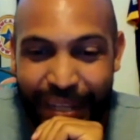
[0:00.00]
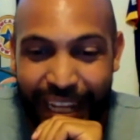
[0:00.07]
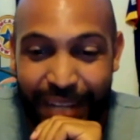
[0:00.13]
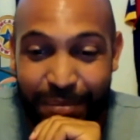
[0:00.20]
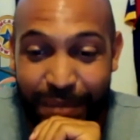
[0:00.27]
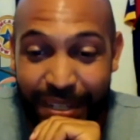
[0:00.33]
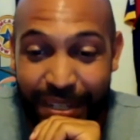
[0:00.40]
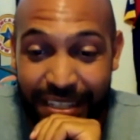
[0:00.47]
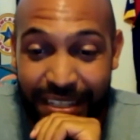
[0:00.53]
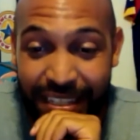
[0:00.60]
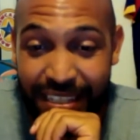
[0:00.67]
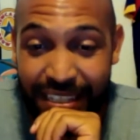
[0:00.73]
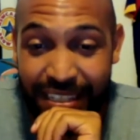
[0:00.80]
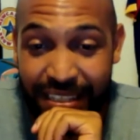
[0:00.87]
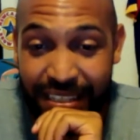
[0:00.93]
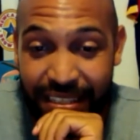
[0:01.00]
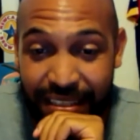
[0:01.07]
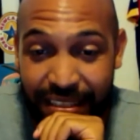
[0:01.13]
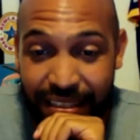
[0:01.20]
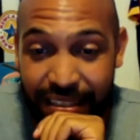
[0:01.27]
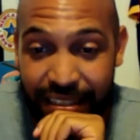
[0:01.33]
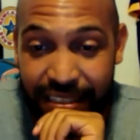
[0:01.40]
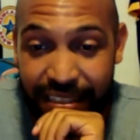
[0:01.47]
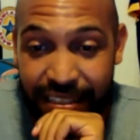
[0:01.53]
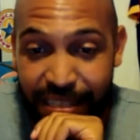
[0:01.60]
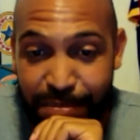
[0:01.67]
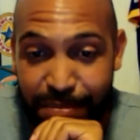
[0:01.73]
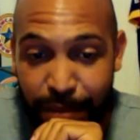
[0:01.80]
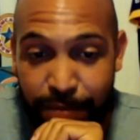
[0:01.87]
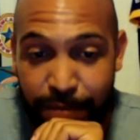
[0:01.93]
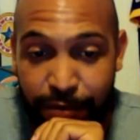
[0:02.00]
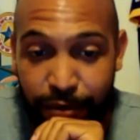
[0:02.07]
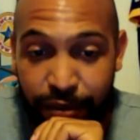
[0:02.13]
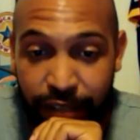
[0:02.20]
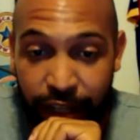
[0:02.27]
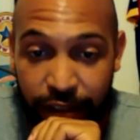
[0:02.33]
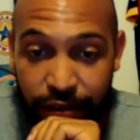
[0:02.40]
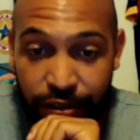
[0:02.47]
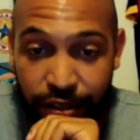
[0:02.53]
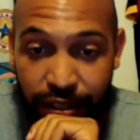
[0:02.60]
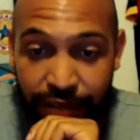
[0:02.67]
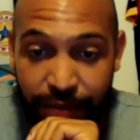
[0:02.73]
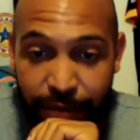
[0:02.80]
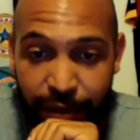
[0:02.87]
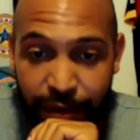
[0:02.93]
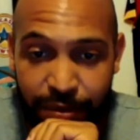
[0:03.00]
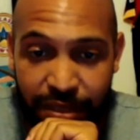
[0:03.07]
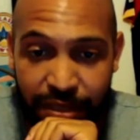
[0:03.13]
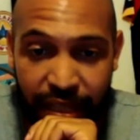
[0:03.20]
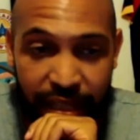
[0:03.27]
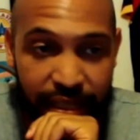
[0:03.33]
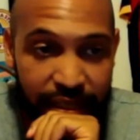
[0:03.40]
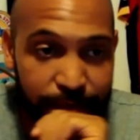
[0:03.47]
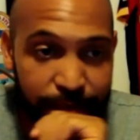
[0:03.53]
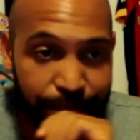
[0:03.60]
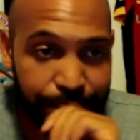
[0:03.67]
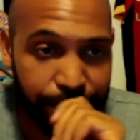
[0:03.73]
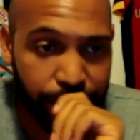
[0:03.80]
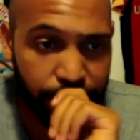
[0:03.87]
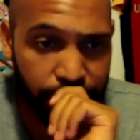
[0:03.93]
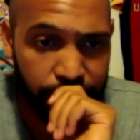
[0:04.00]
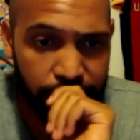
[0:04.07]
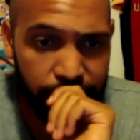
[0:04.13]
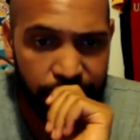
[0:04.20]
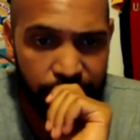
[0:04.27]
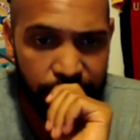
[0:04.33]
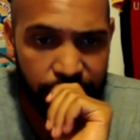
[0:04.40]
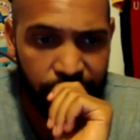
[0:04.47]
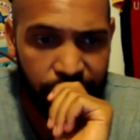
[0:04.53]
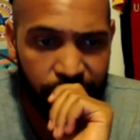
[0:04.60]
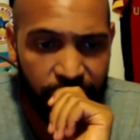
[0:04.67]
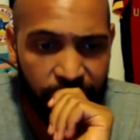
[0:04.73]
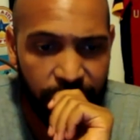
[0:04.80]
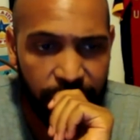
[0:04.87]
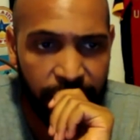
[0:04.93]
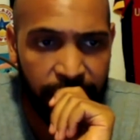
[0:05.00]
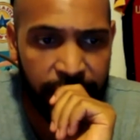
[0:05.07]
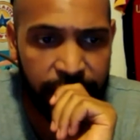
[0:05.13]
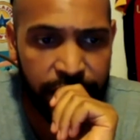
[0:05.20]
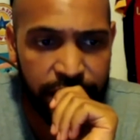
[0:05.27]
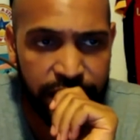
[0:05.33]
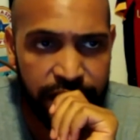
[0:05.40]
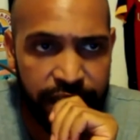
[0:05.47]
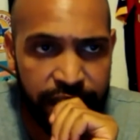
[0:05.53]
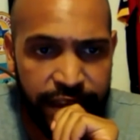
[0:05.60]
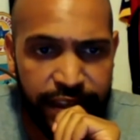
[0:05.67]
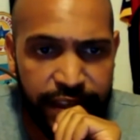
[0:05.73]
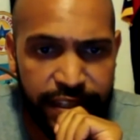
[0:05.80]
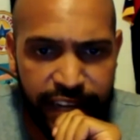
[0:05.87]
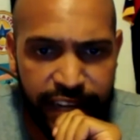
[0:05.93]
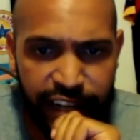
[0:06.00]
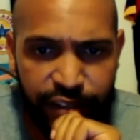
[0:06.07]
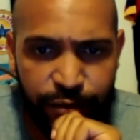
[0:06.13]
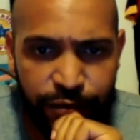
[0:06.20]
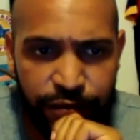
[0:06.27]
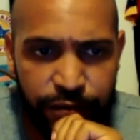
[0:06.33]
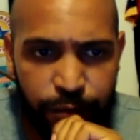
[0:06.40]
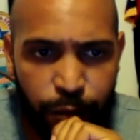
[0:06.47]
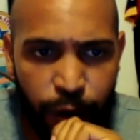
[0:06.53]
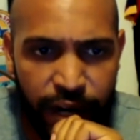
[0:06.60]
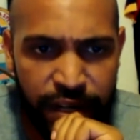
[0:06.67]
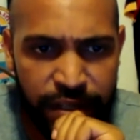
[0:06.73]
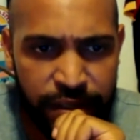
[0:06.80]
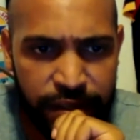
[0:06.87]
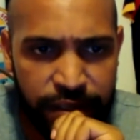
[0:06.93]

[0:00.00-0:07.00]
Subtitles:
that means he set him up for a title shot, if I'm not mistaken. Because I think he's ranked 1.